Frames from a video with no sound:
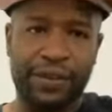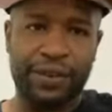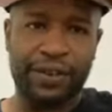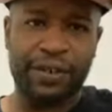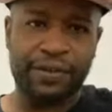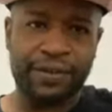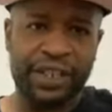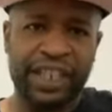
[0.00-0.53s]
you
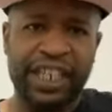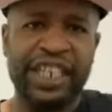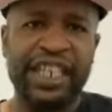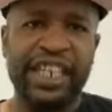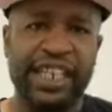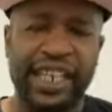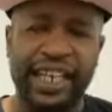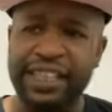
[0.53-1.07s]
know,
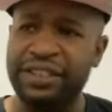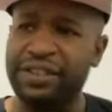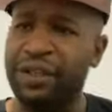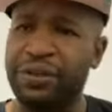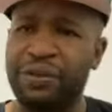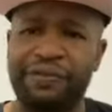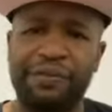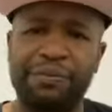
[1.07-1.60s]
like, you
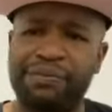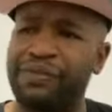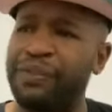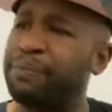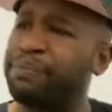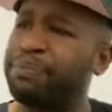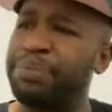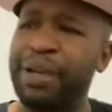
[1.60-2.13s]
know,
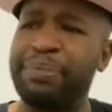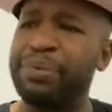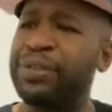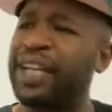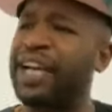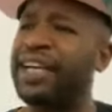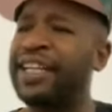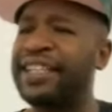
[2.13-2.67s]
from people
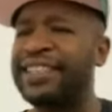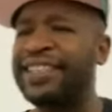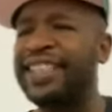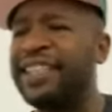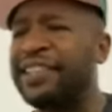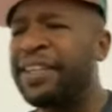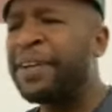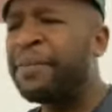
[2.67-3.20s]
like,
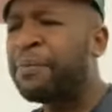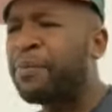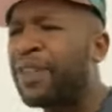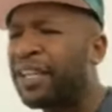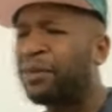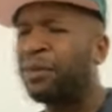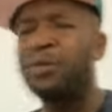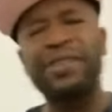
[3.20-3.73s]
see,
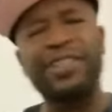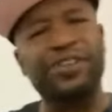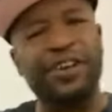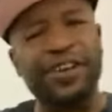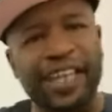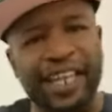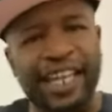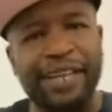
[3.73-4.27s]
when we
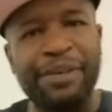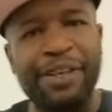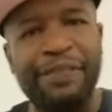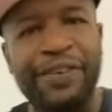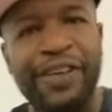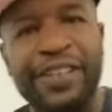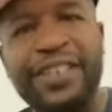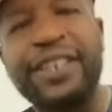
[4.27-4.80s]
talk
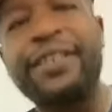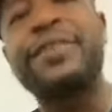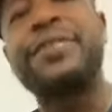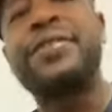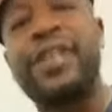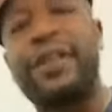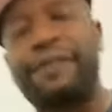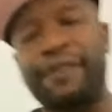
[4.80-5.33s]
Amityville, it's a little
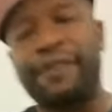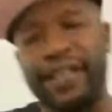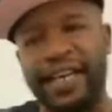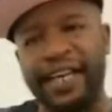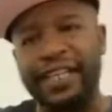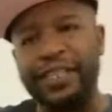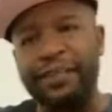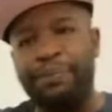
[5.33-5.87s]
different.
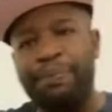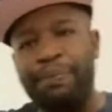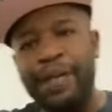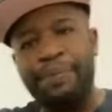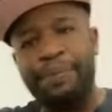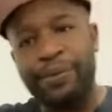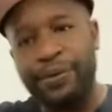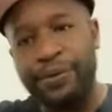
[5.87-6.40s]
Like
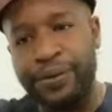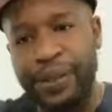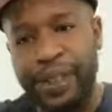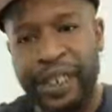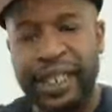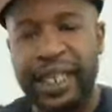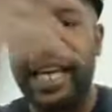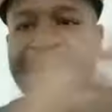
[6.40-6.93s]
people,
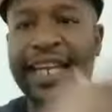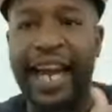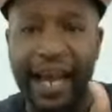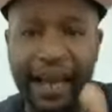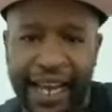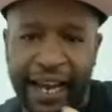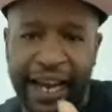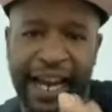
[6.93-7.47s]
like
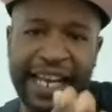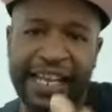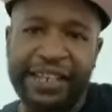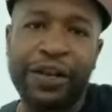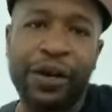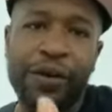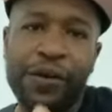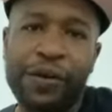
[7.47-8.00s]
I
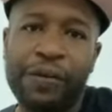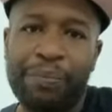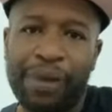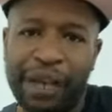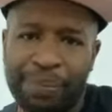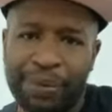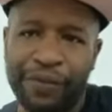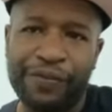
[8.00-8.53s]
know
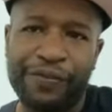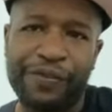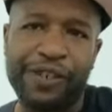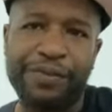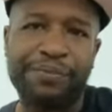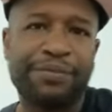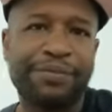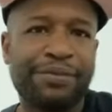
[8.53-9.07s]
people
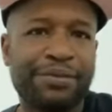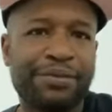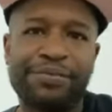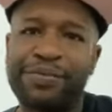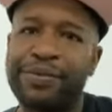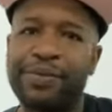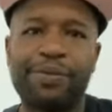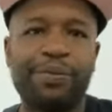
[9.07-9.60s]
from
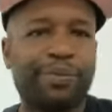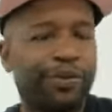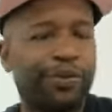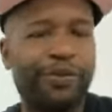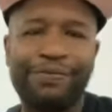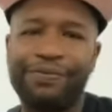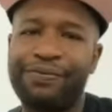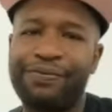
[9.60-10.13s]

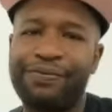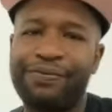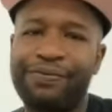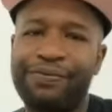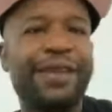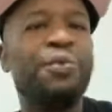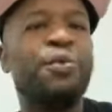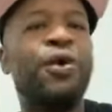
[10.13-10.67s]

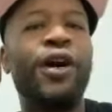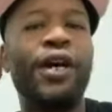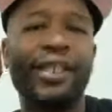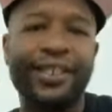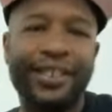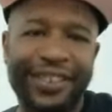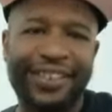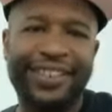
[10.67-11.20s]
day
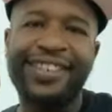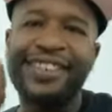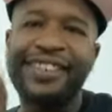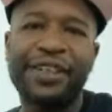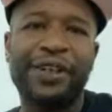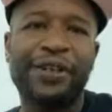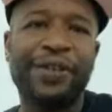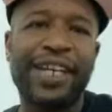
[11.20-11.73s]
ones, you
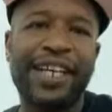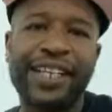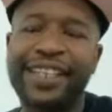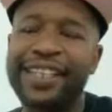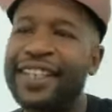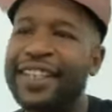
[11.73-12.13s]
know, like